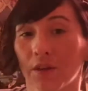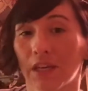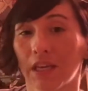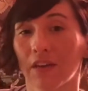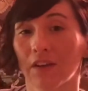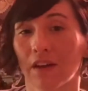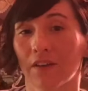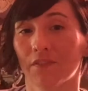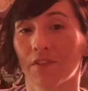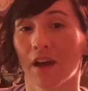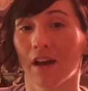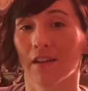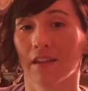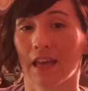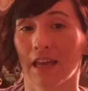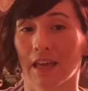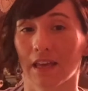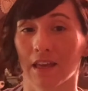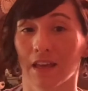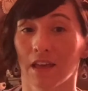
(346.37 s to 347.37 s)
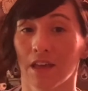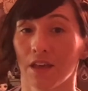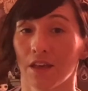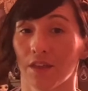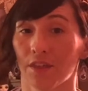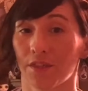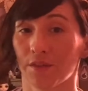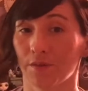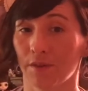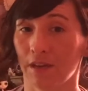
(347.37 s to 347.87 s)
here I've got like
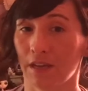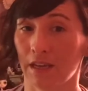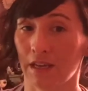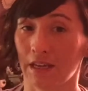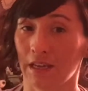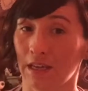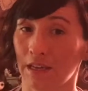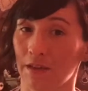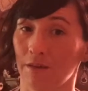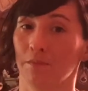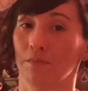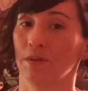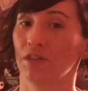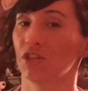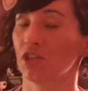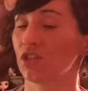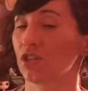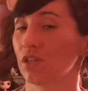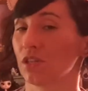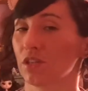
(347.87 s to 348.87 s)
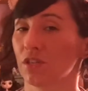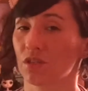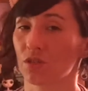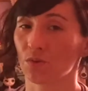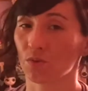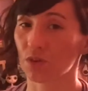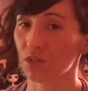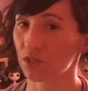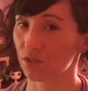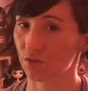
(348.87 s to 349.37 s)
3 magicians,
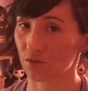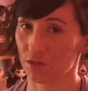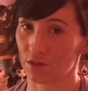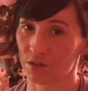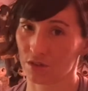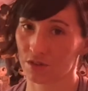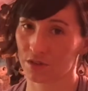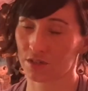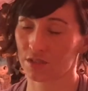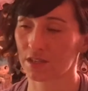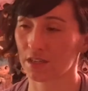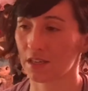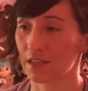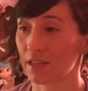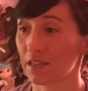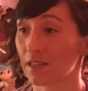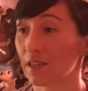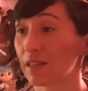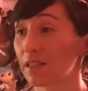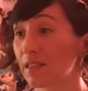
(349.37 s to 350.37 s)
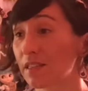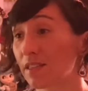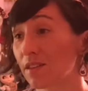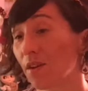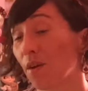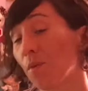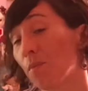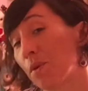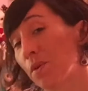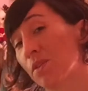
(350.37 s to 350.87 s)
sorcerers, and it's
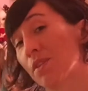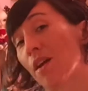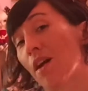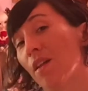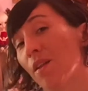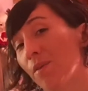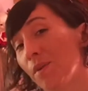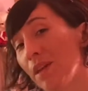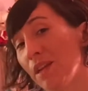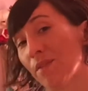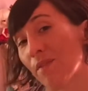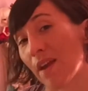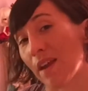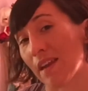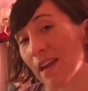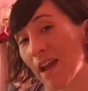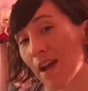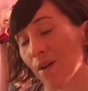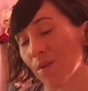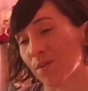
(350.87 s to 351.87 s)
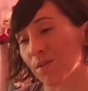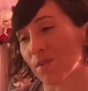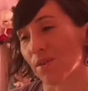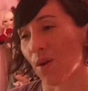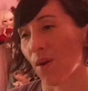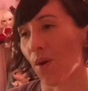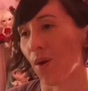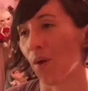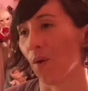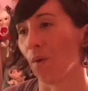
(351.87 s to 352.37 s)
almost Halloween right now,
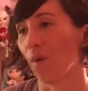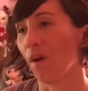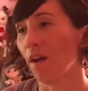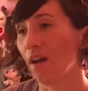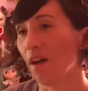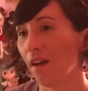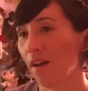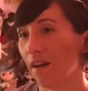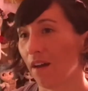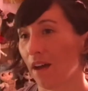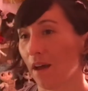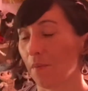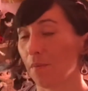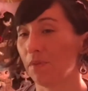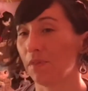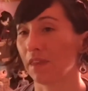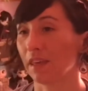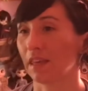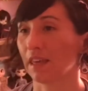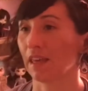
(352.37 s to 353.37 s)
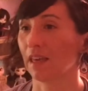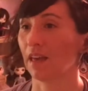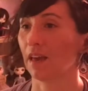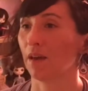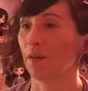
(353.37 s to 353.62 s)
so I'm thinking